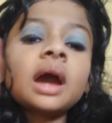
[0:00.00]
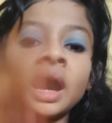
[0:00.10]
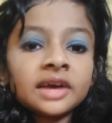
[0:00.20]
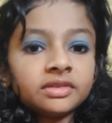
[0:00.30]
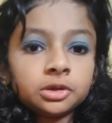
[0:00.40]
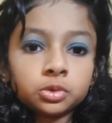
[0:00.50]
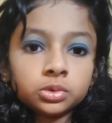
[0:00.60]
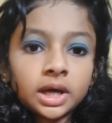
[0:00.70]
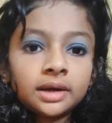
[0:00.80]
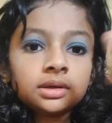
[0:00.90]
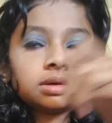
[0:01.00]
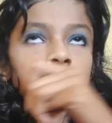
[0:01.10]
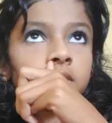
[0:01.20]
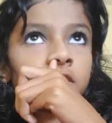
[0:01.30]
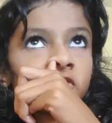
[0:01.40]
I will do that.
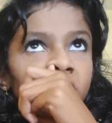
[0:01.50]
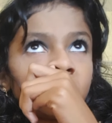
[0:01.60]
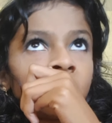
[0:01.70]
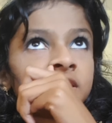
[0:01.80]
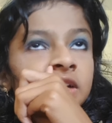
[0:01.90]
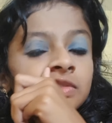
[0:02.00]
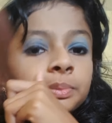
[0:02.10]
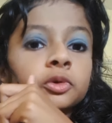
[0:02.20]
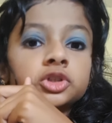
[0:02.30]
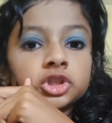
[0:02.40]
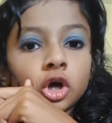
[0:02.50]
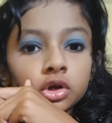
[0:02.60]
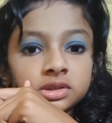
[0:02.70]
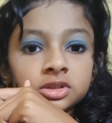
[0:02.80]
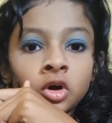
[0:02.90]
If I can't, I will put
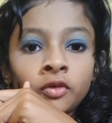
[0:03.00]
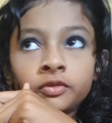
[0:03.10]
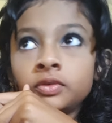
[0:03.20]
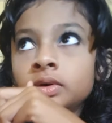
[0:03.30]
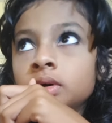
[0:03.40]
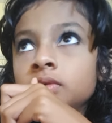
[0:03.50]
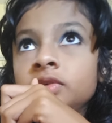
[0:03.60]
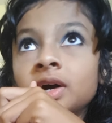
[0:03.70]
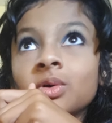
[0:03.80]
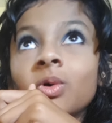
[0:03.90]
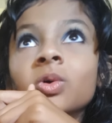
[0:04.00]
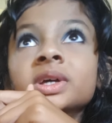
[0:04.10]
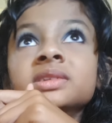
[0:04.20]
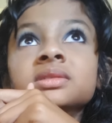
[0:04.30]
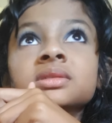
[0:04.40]
shots of we are
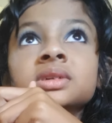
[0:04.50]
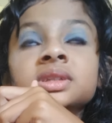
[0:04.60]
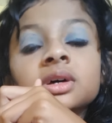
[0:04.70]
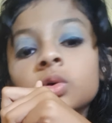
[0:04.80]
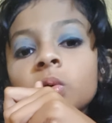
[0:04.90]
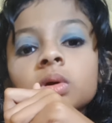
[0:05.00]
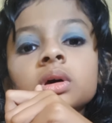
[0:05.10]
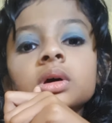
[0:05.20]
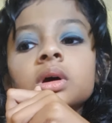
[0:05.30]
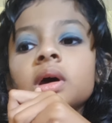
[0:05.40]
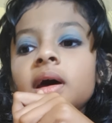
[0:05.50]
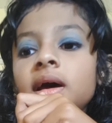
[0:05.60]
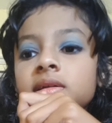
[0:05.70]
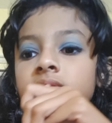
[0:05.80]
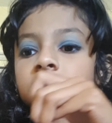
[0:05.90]
going in the road
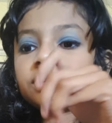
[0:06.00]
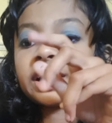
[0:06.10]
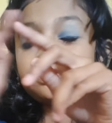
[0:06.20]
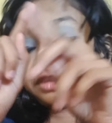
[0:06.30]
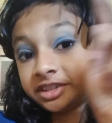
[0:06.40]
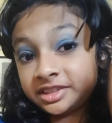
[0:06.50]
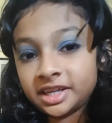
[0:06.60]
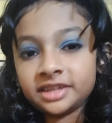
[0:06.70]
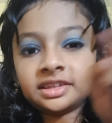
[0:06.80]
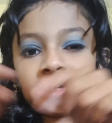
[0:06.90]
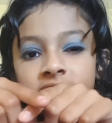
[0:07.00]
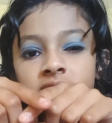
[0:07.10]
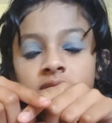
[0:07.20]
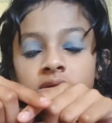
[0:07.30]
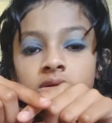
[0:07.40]
and where we stayed that
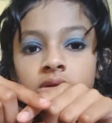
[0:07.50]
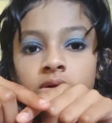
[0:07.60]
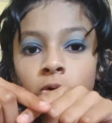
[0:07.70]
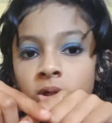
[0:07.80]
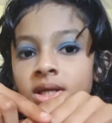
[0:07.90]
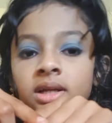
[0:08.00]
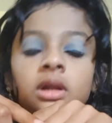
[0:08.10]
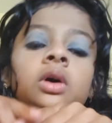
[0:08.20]
hotel.